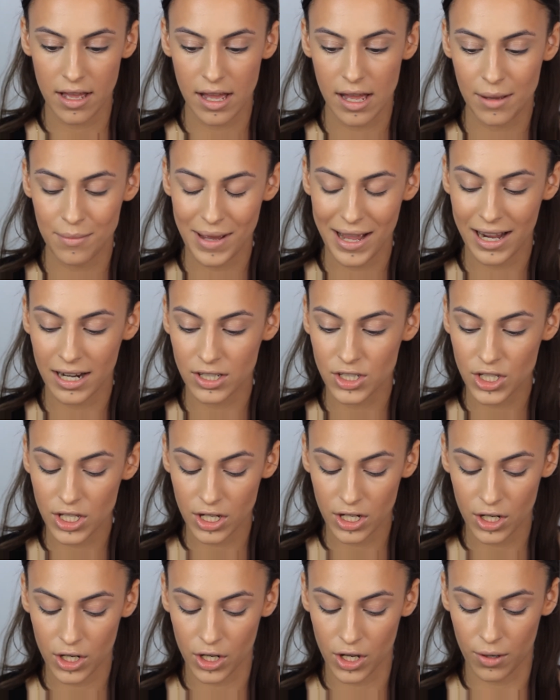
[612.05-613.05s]
I'm
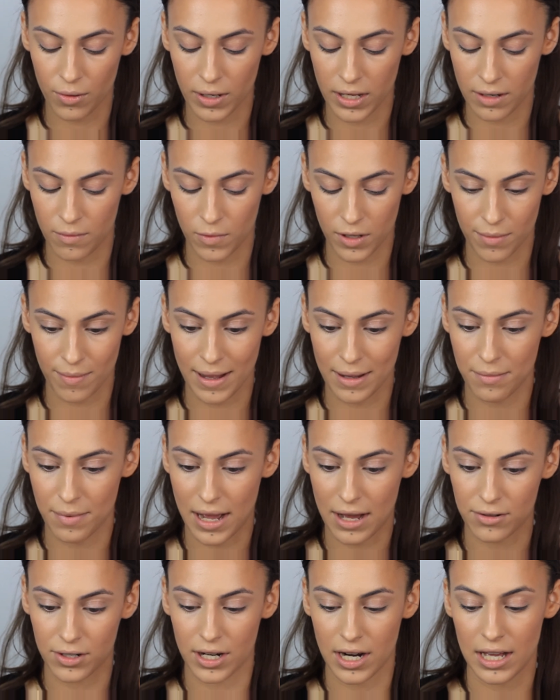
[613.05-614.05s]
actually going to go in with my
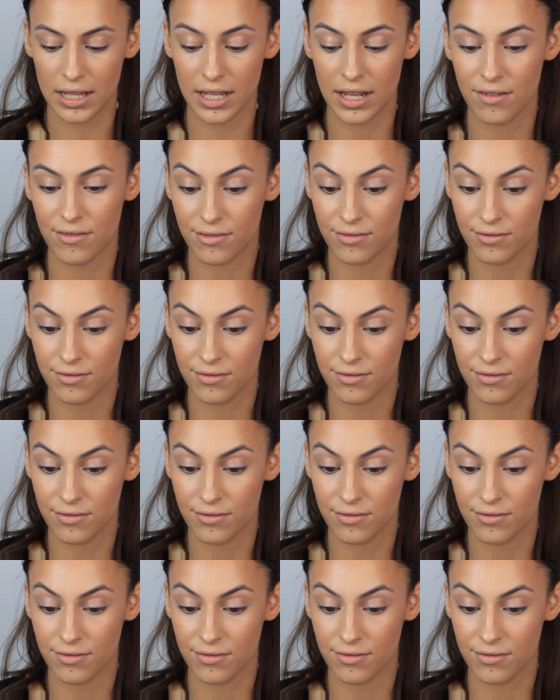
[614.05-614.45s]
powder highlight